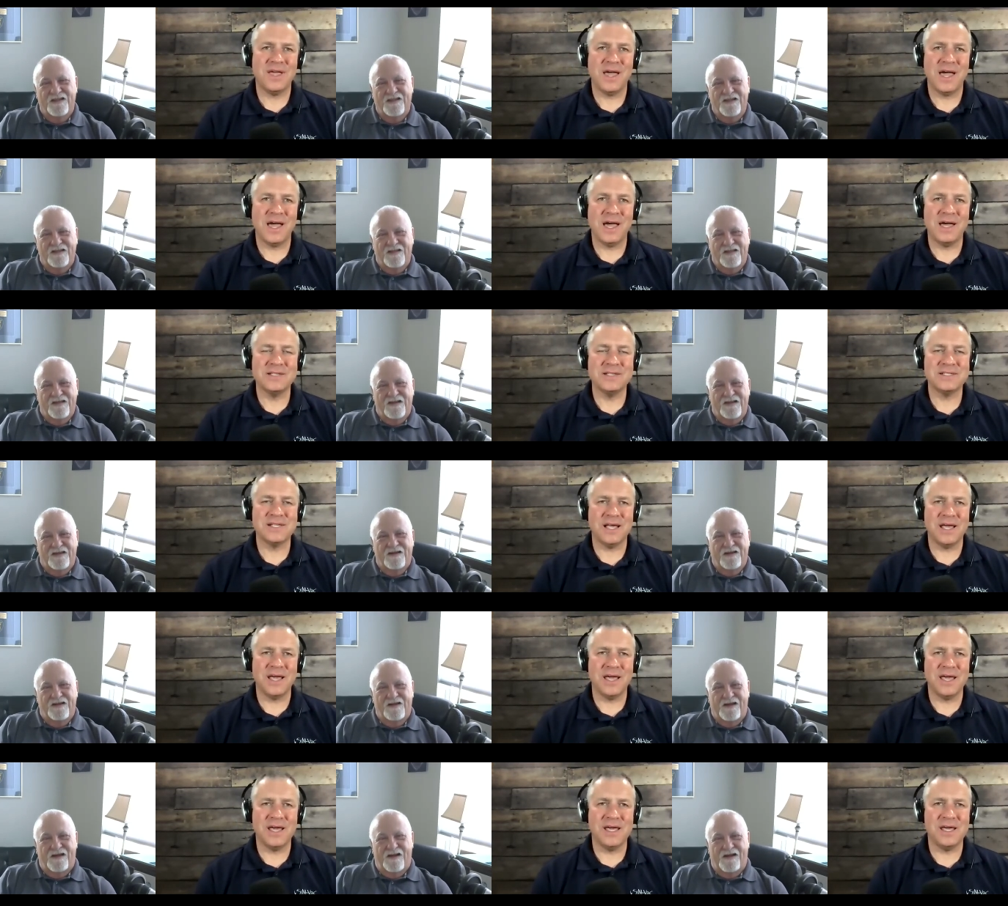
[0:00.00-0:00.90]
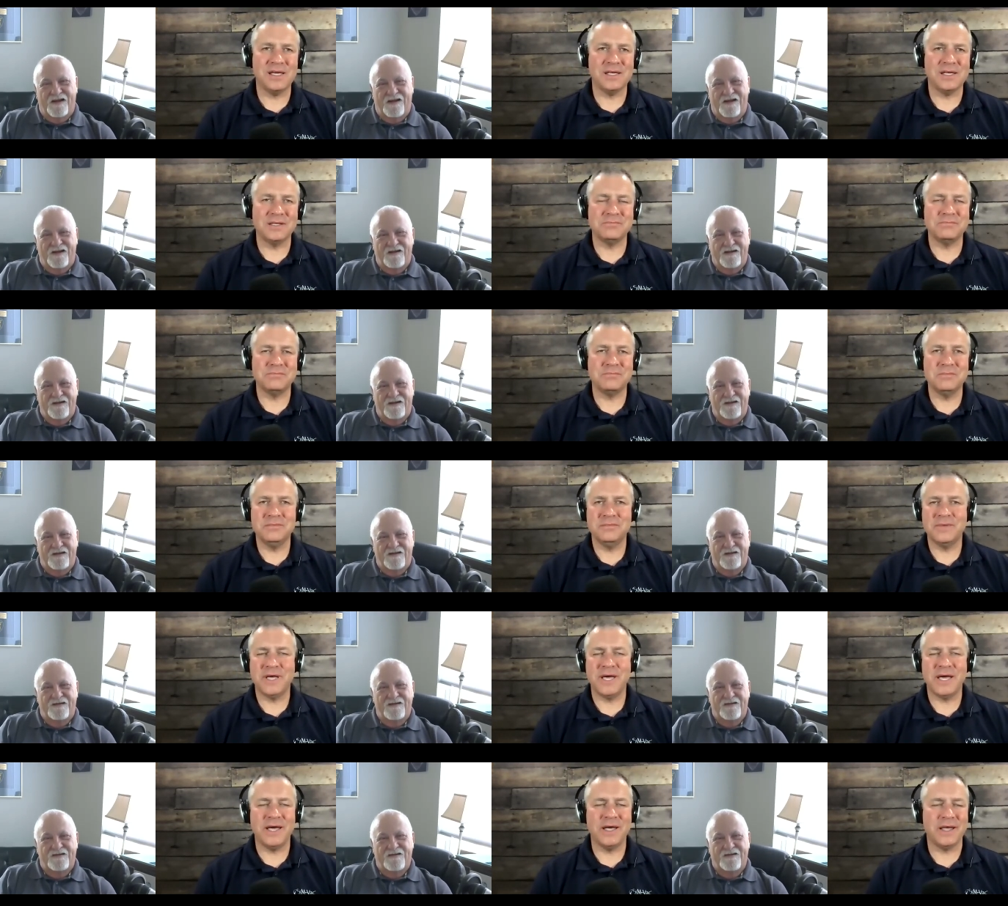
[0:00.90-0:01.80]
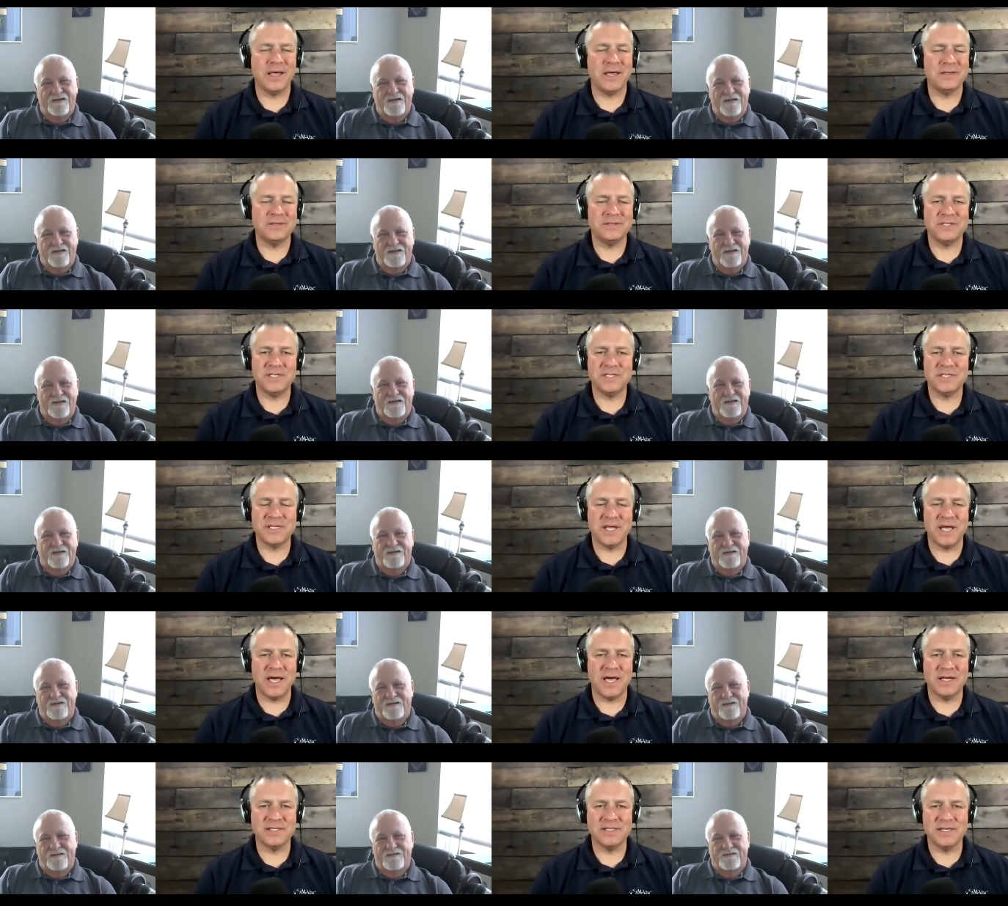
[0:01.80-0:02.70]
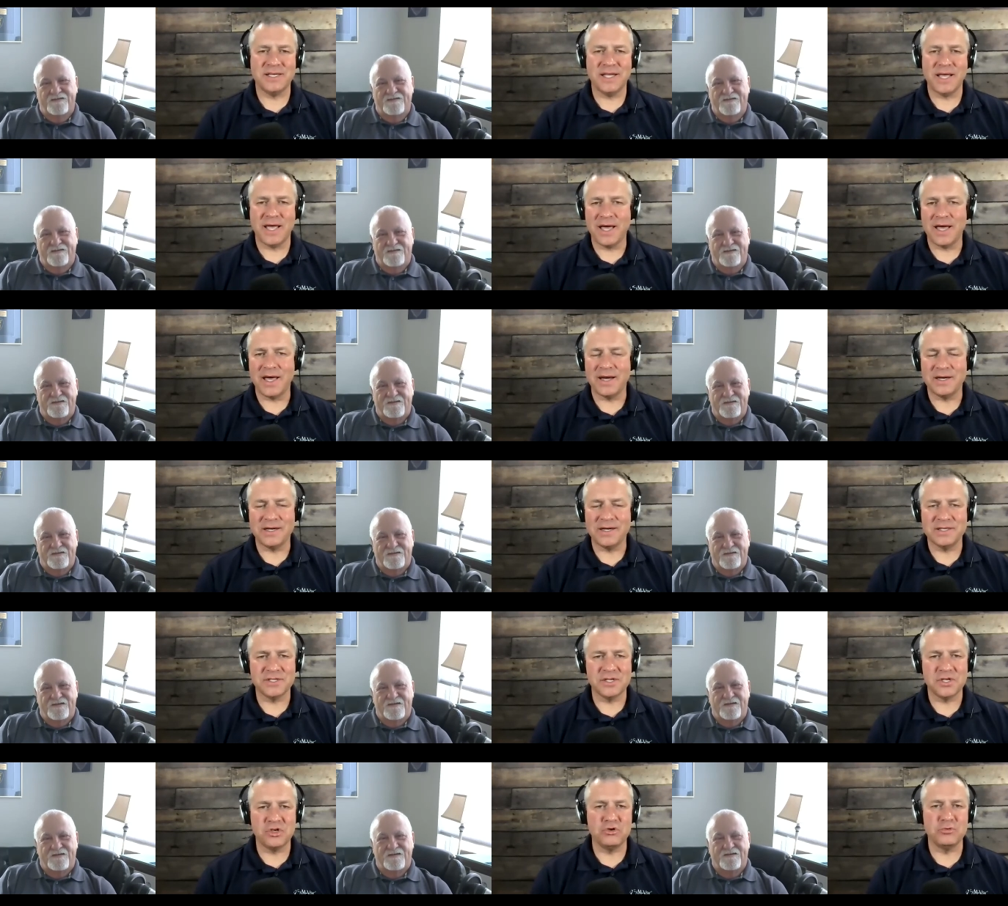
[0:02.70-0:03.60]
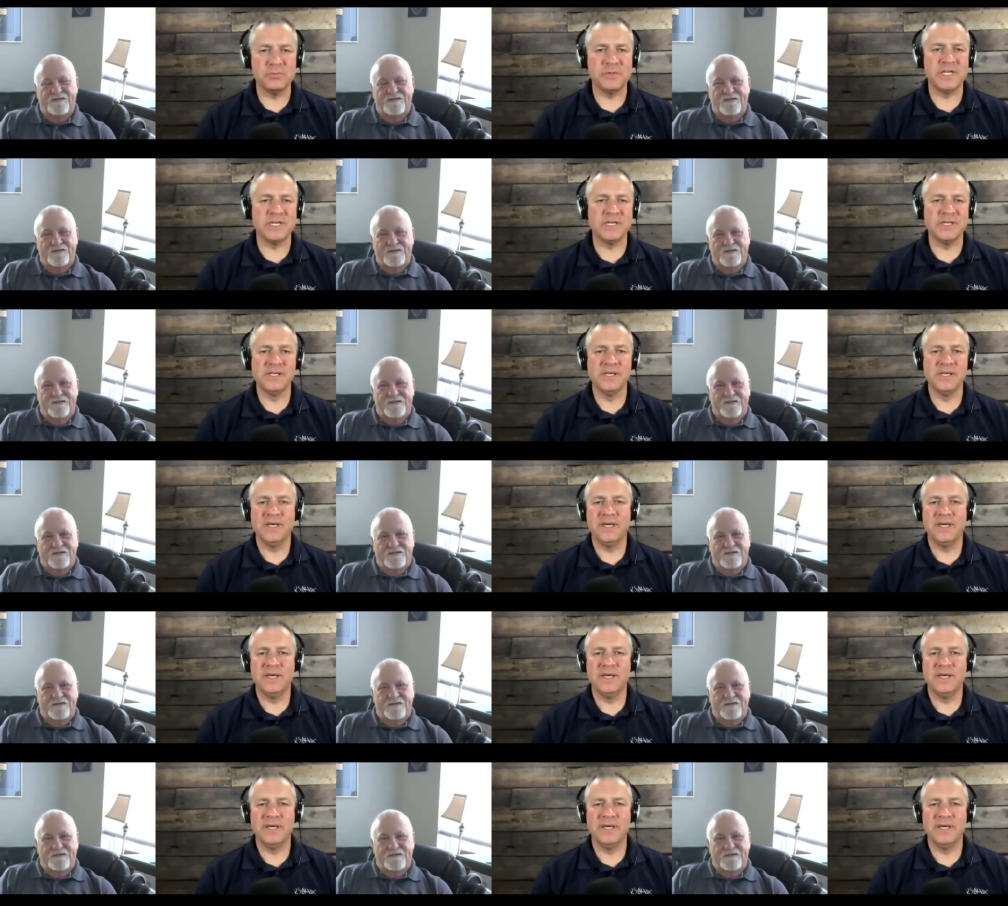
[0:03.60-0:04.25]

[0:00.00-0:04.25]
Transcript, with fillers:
Speaker 1: as a, just as a dad and as a human,